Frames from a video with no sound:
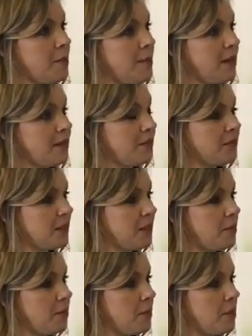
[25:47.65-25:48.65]
the
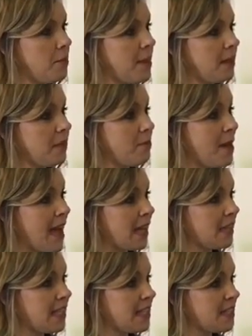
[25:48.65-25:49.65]
amount of
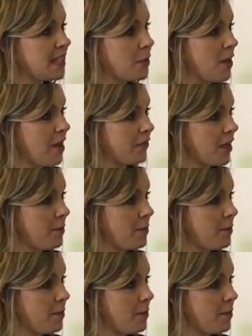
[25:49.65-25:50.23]
backlinks that you have